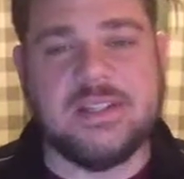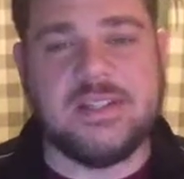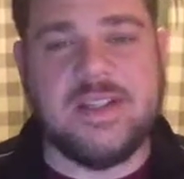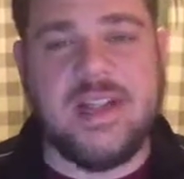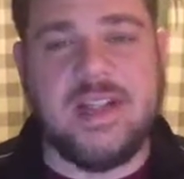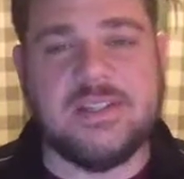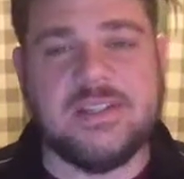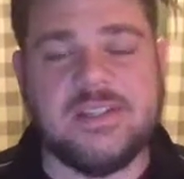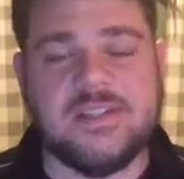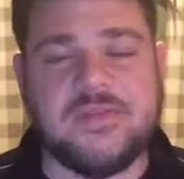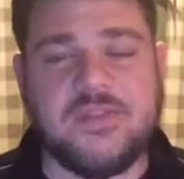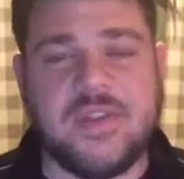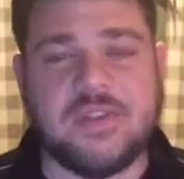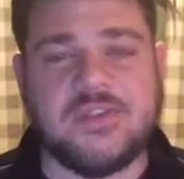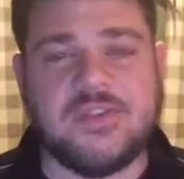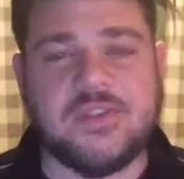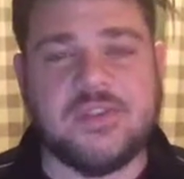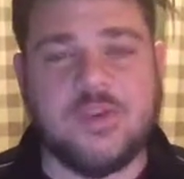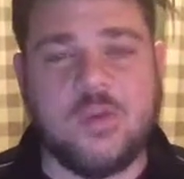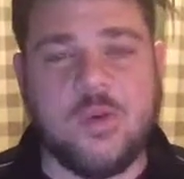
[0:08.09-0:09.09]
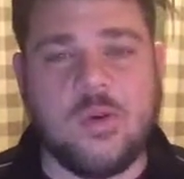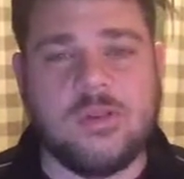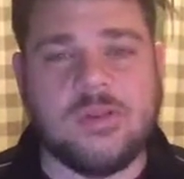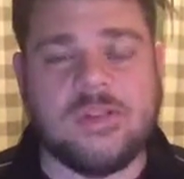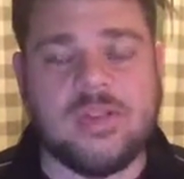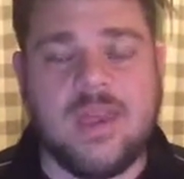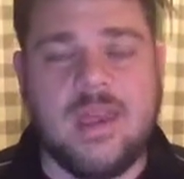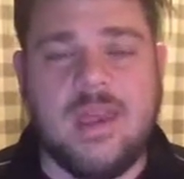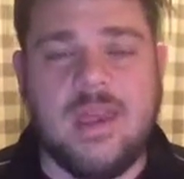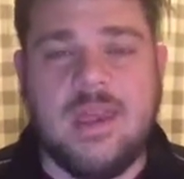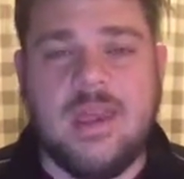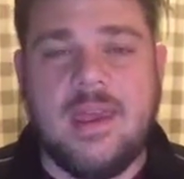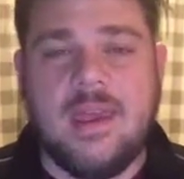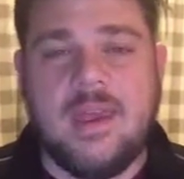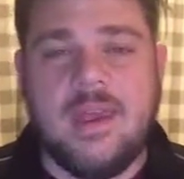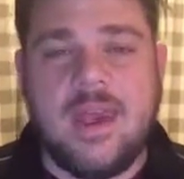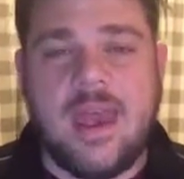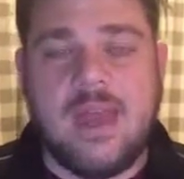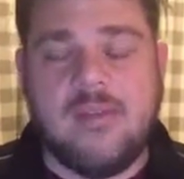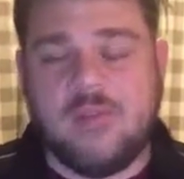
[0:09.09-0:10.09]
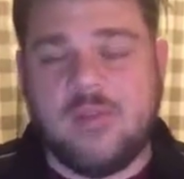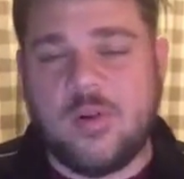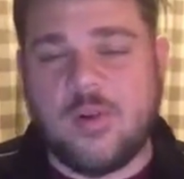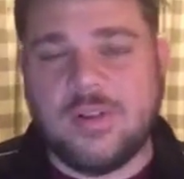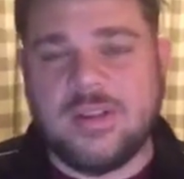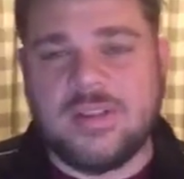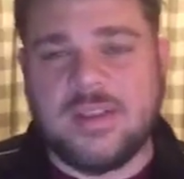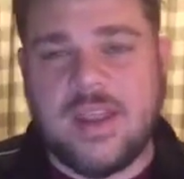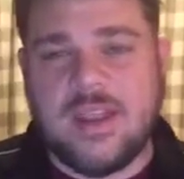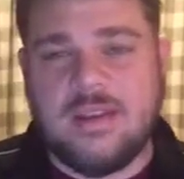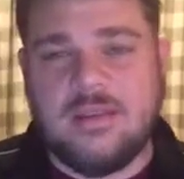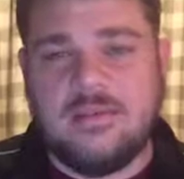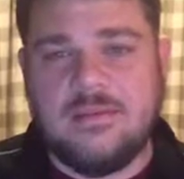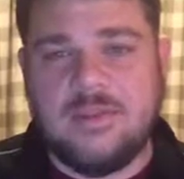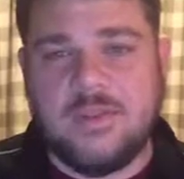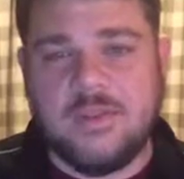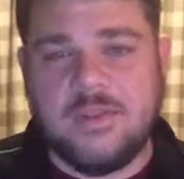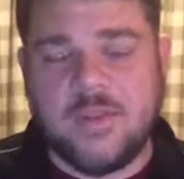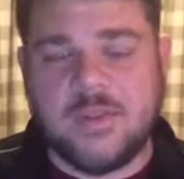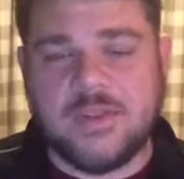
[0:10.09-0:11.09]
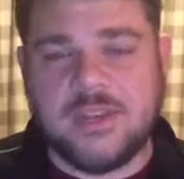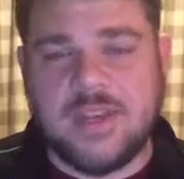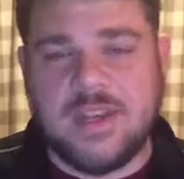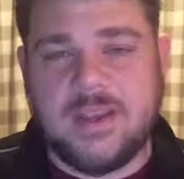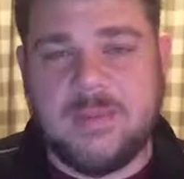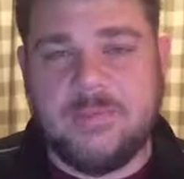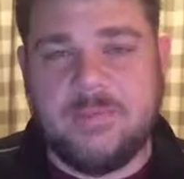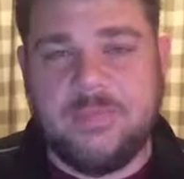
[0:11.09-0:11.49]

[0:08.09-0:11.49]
Analysis Functions course at Florida State University.